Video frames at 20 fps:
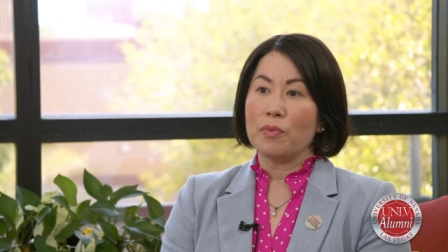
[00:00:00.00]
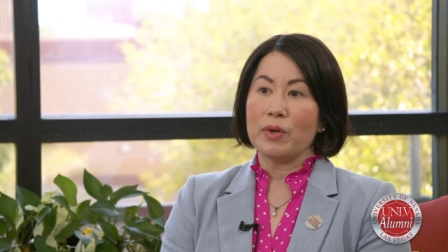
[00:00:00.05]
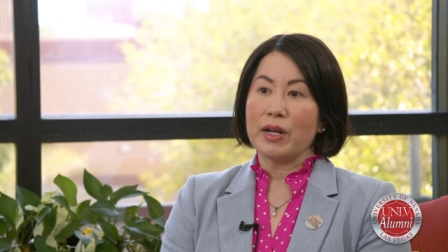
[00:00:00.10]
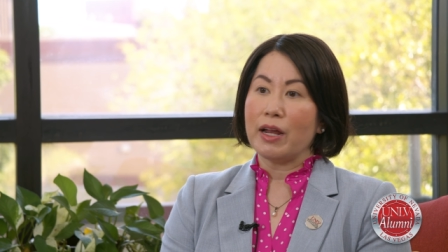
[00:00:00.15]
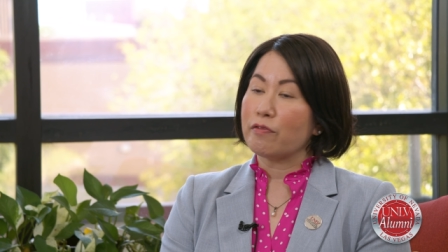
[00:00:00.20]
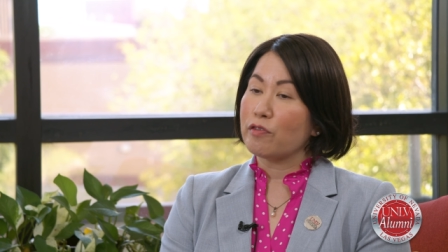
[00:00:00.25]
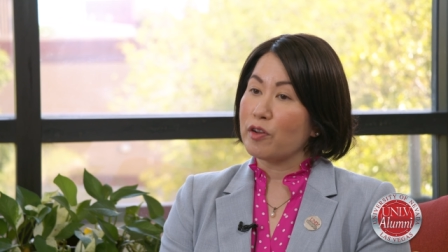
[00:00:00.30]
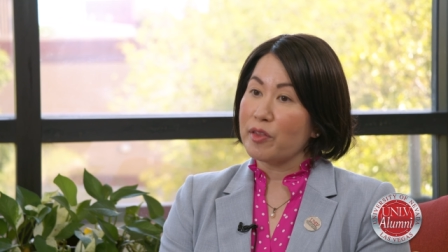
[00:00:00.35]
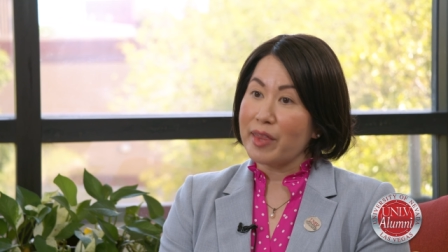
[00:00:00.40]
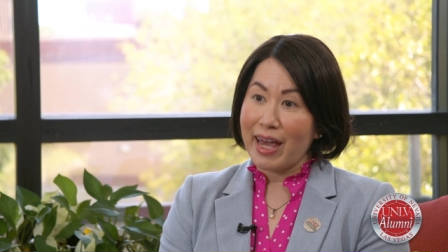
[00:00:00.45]

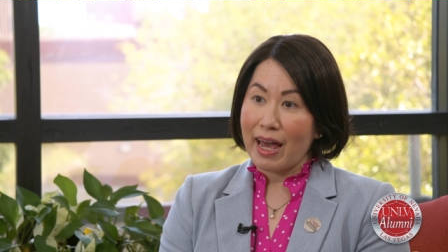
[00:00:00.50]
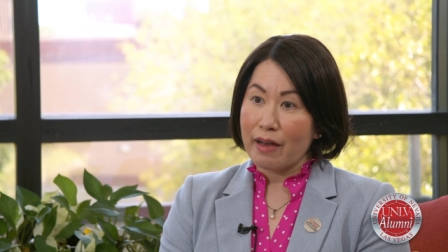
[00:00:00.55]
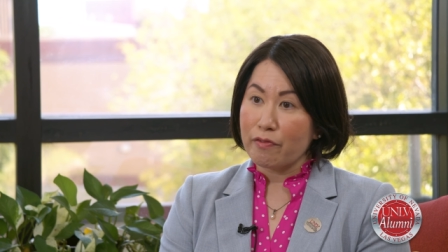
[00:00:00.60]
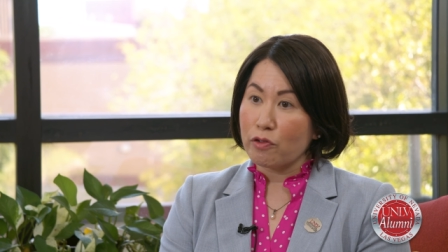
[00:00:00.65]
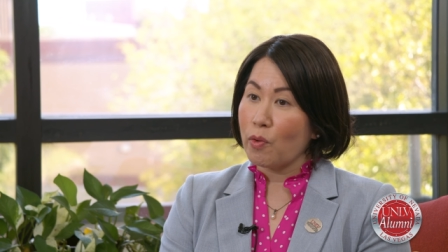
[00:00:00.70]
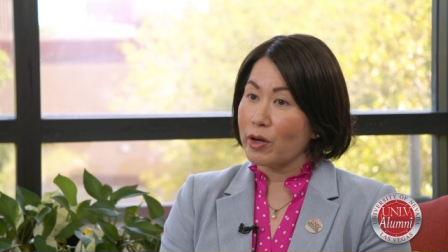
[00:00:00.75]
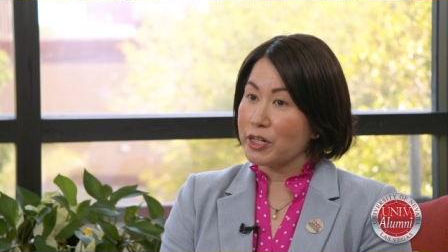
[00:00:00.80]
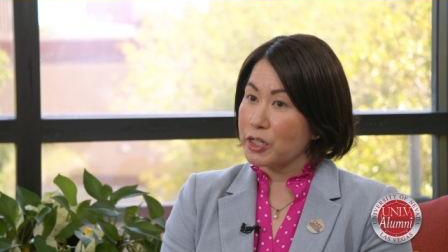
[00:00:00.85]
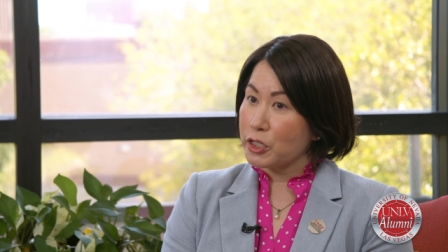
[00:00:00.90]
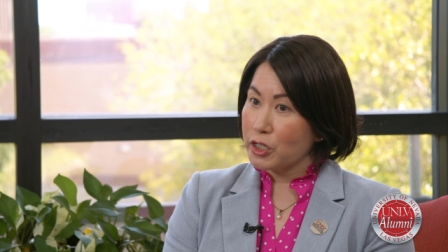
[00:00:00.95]
whenever they have
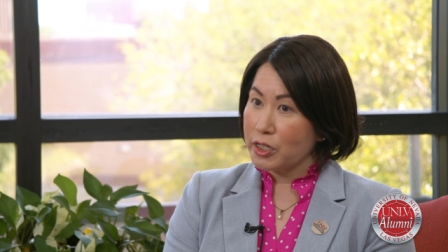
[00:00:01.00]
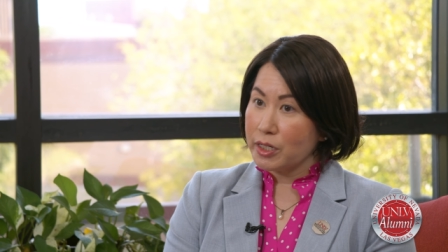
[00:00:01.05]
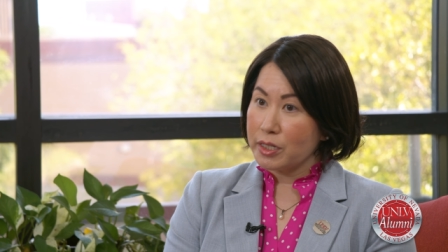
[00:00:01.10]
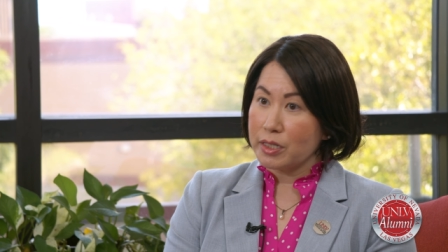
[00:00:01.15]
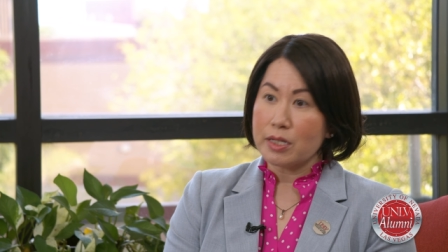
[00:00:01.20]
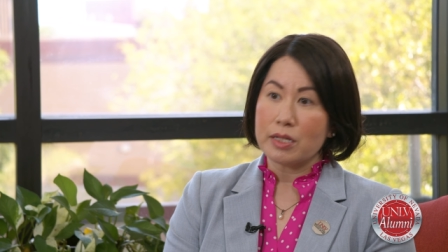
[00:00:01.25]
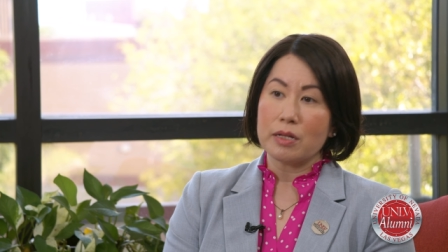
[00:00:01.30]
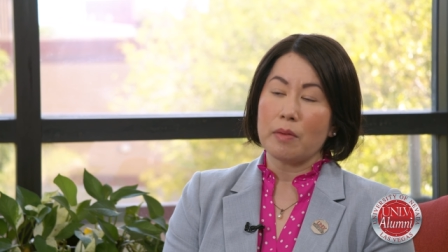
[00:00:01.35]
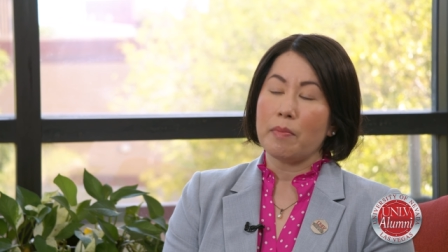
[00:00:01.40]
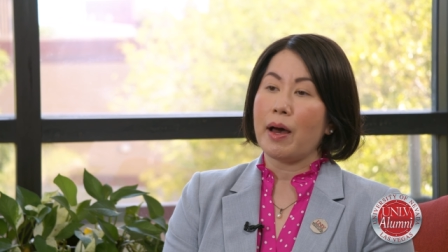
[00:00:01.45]

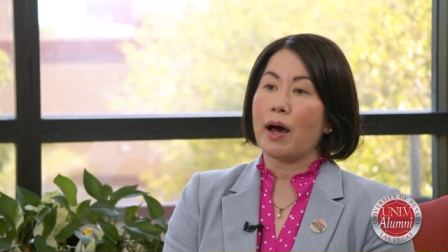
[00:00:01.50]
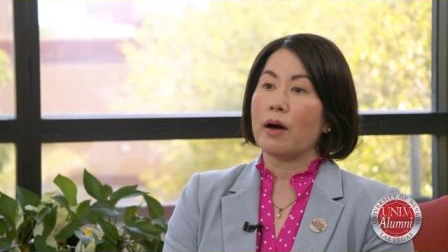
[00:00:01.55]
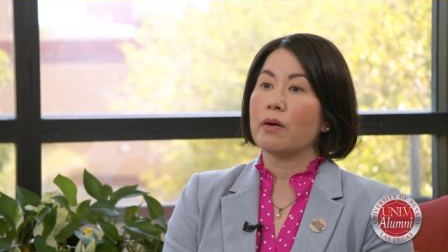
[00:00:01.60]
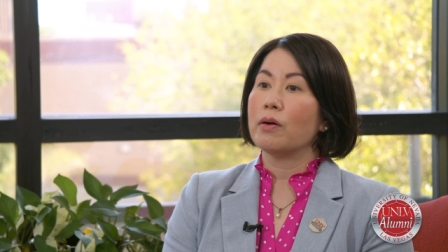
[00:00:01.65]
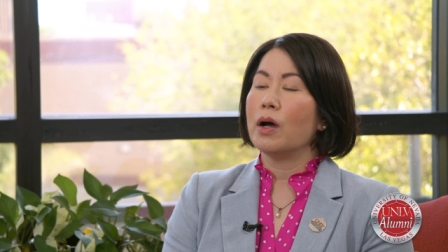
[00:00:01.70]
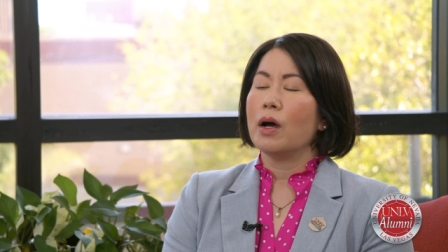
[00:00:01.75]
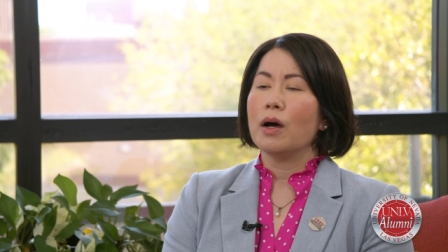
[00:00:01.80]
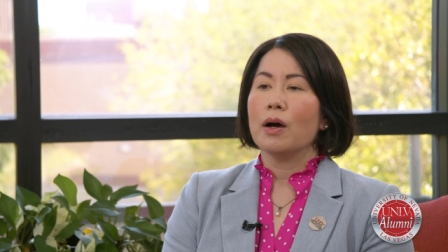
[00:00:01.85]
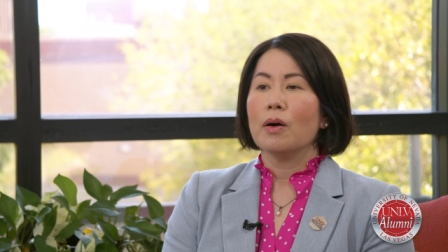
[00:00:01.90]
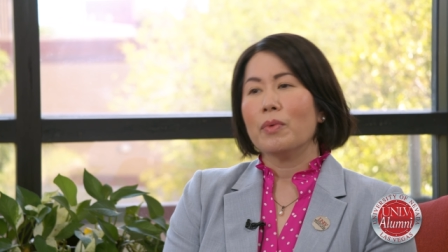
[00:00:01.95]
questions about
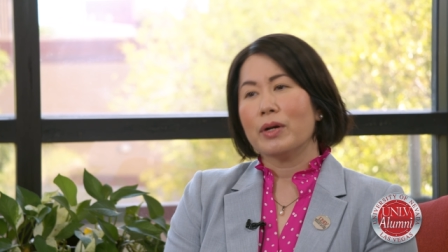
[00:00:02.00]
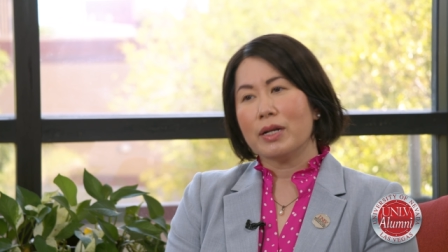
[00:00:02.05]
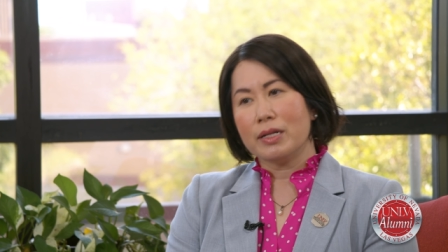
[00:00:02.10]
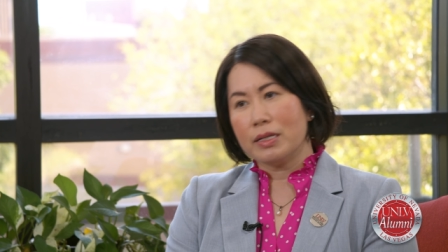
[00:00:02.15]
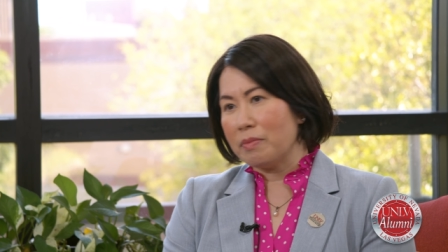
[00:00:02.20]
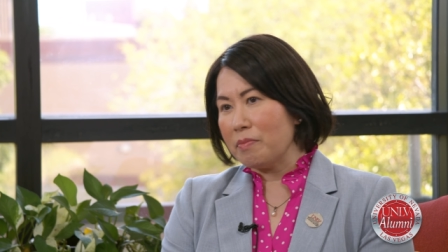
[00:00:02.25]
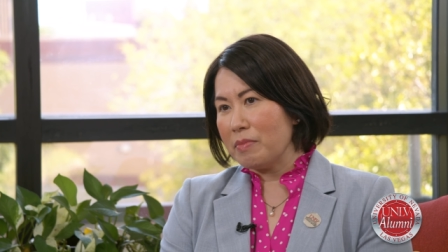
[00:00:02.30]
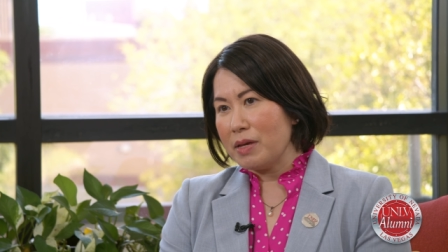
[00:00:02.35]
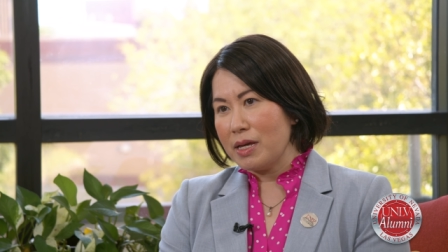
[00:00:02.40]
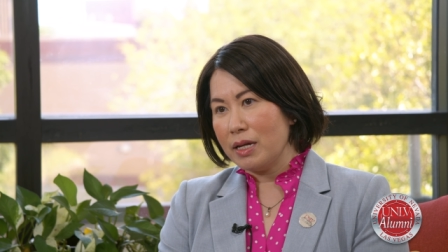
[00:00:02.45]
what does
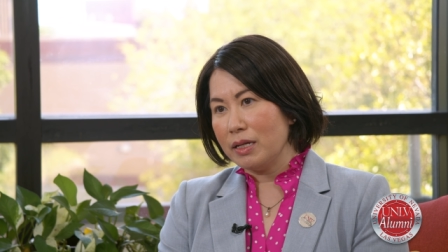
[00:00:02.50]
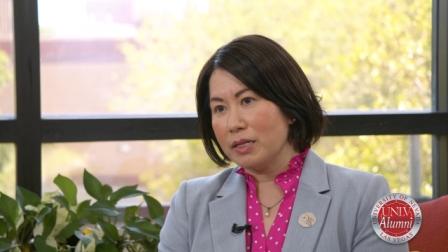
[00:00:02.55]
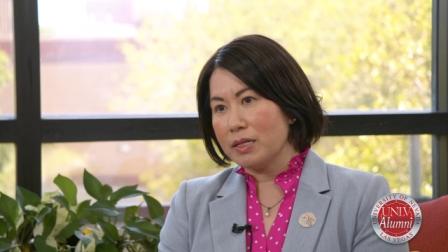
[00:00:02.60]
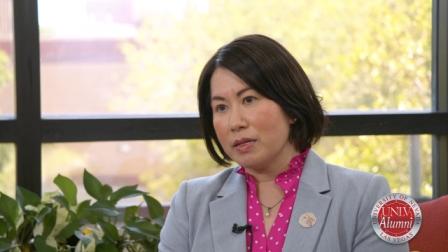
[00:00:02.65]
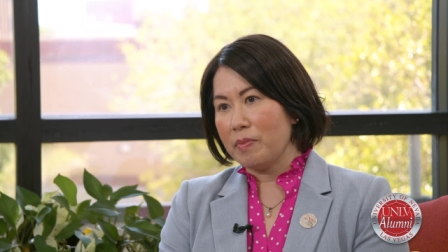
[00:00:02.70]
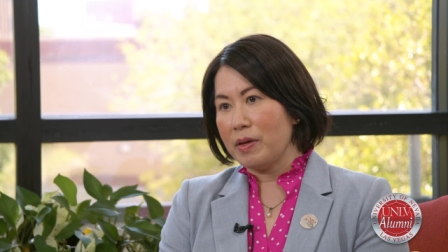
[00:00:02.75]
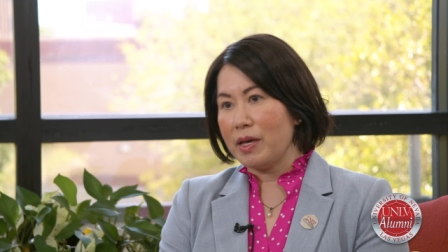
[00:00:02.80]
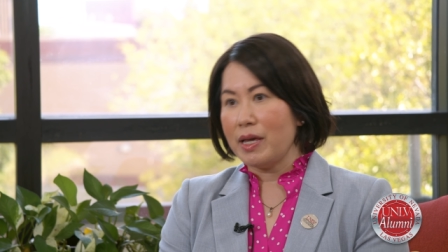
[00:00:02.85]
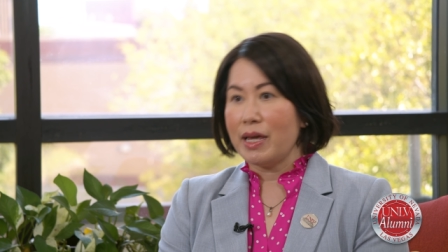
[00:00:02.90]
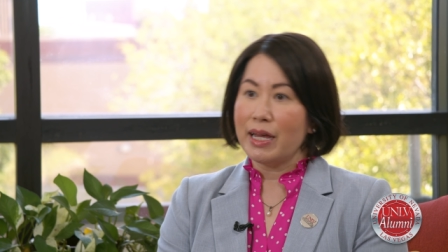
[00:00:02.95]
it mean to
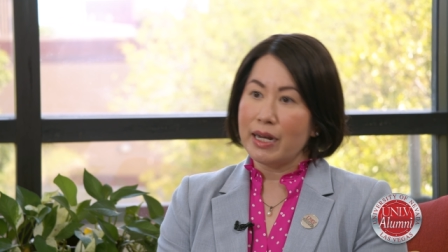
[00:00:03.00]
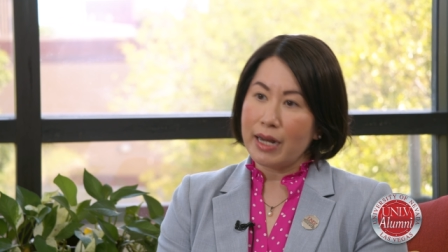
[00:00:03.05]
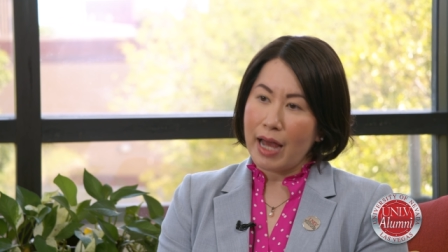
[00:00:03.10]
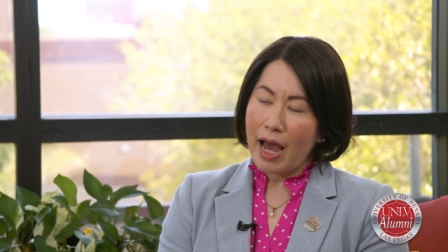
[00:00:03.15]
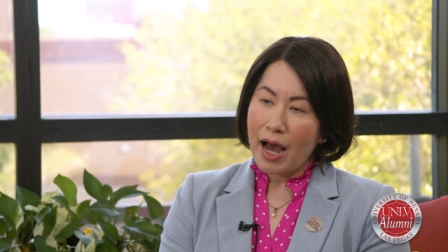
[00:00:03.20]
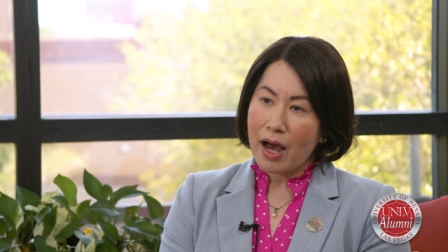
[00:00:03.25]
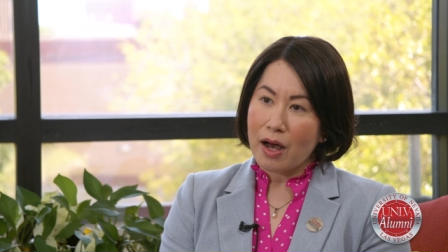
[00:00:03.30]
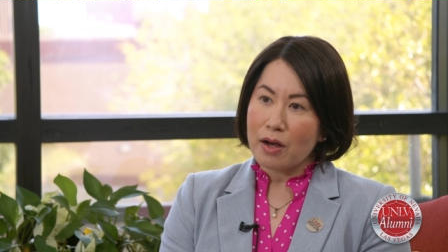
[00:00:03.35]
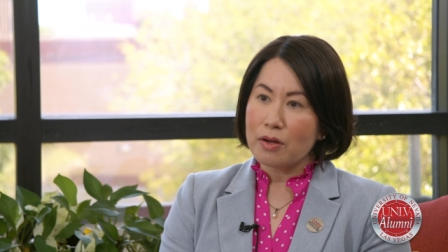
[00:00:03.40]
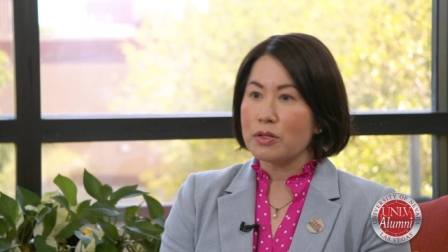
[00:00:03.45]
be
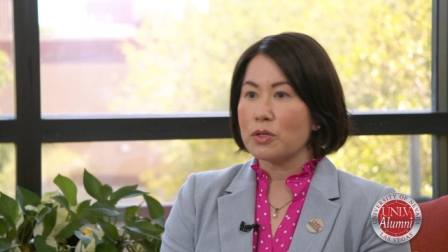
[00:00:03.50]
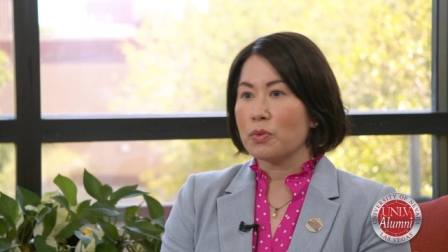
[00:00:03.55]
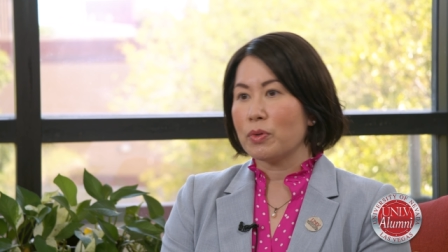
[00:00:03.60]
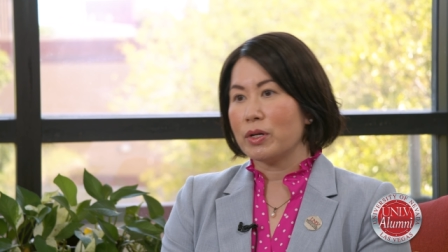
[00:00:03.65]
in-house?